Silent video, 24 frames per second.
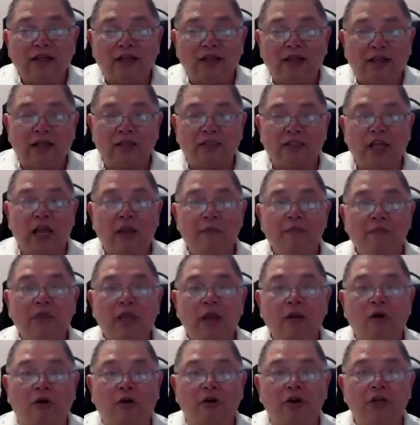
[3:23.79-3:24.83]
The same thing
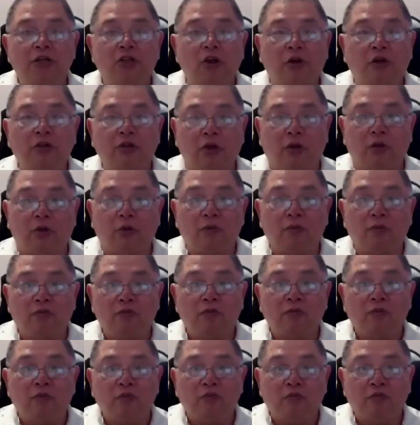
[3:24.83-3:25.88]
horizontal.
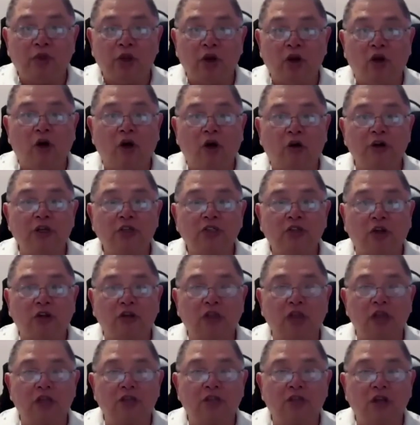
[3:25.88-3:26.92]
Below
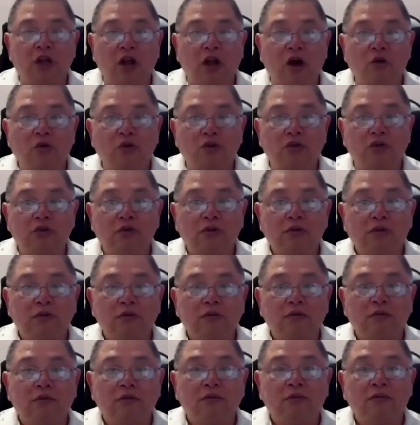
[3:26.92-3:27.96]
horizontal is closed.
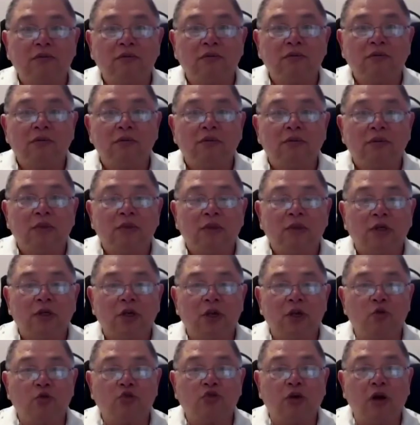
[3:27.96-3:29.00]

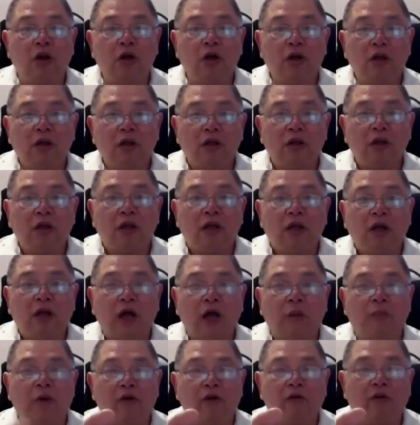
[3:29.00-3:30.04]
Neutral,
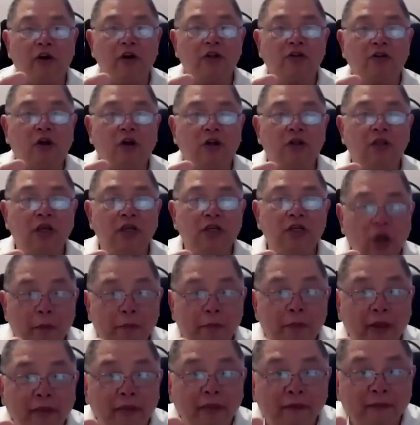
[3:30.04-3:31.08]
above horizontal is
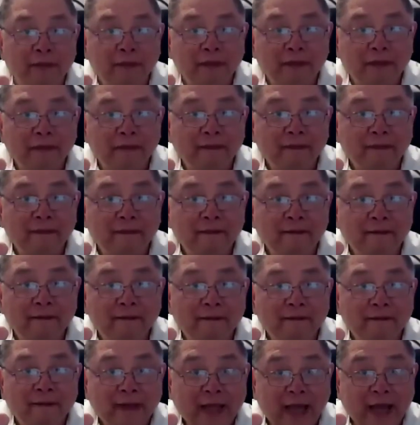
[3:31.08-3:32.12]
open.
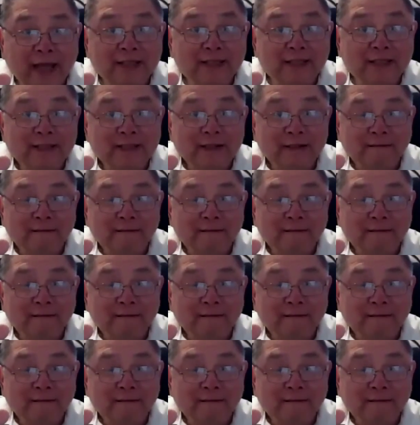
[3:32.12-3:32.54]
Yes?